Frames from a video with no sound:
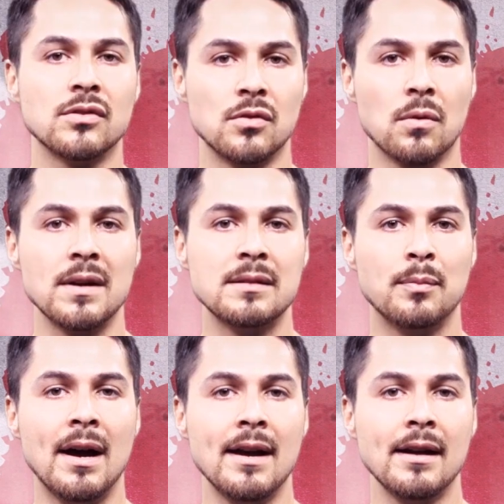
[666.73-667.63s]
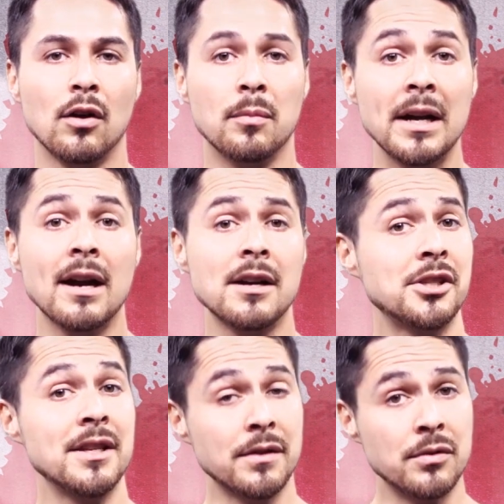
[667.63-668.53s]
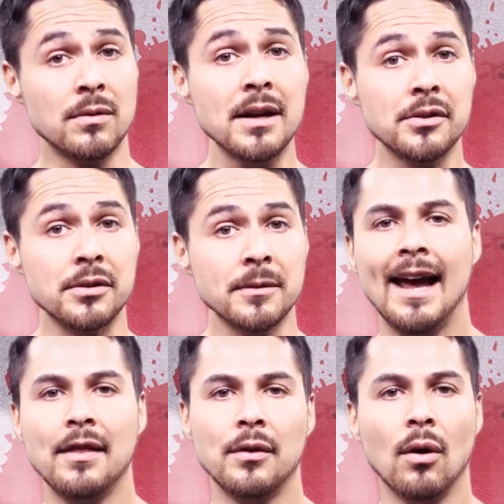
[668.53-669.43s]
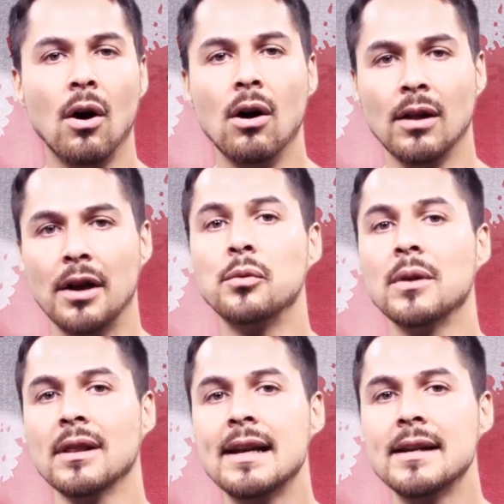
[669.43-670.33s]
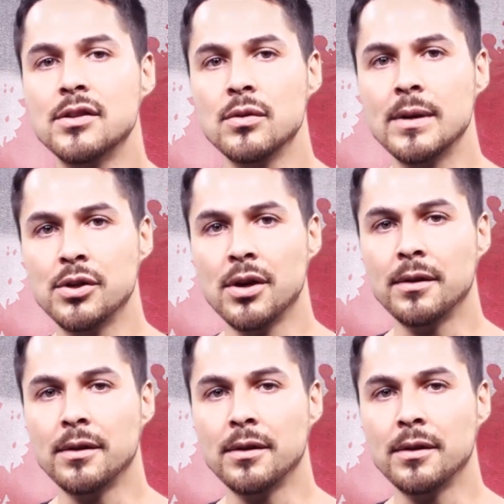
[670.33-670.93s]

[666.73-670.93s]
stories by Kobayashi, the director, and they're all unrelated to each